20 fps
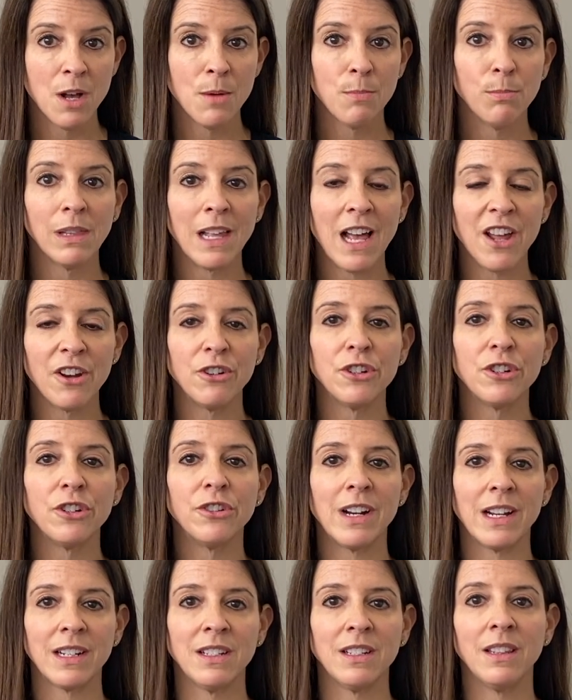
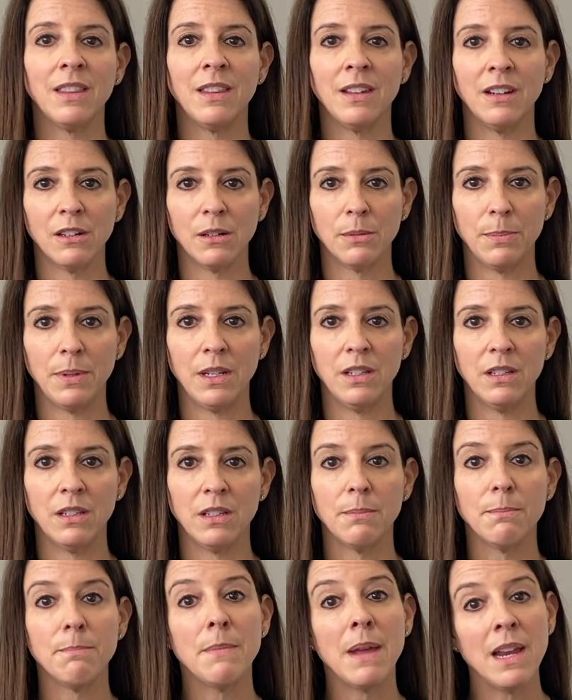bladder-directed
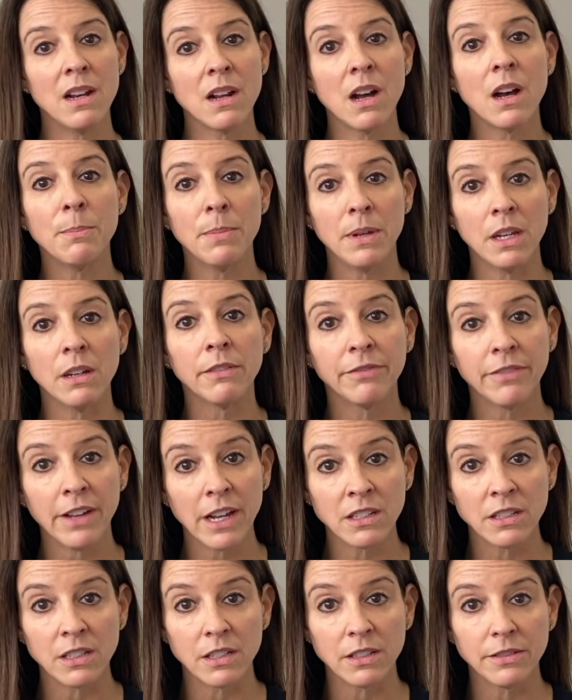therapies may not be
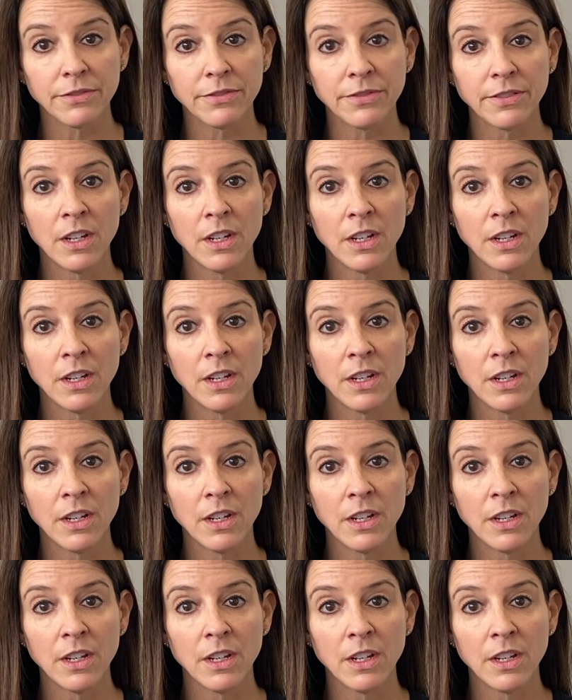effective.